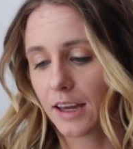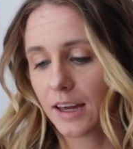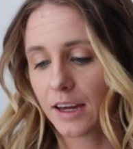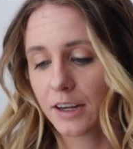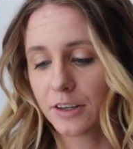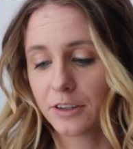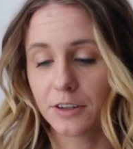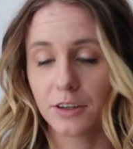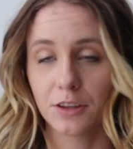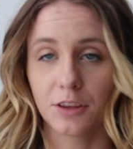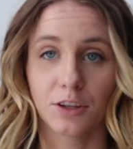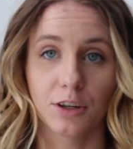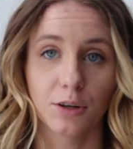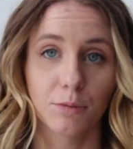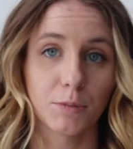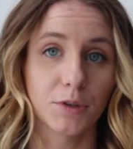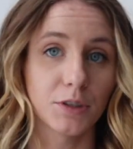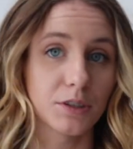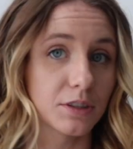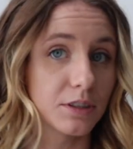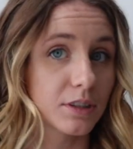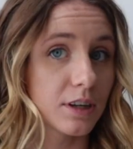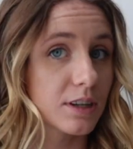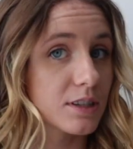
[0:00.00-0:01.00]
Kendra
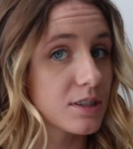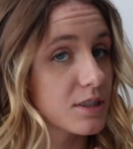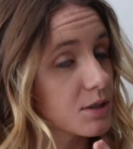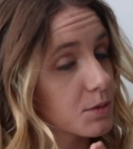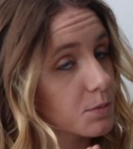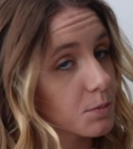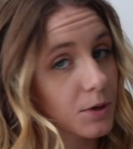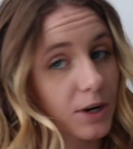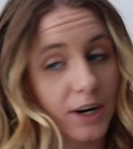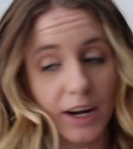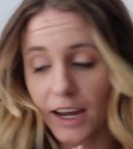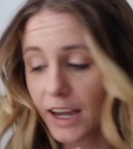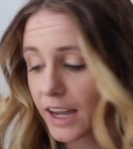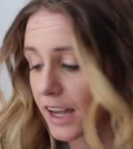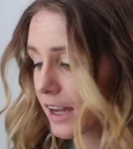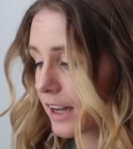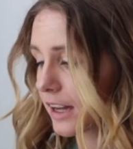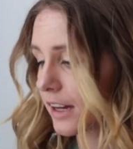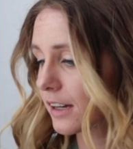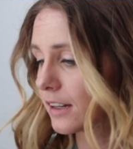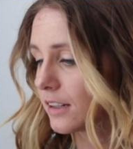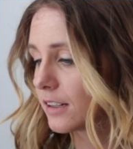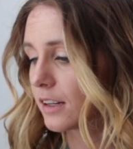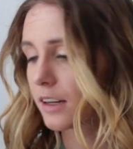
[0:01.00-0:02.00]
thermal
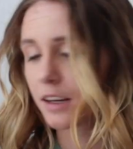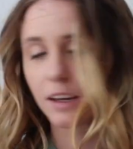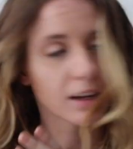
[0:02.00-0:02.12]
spray.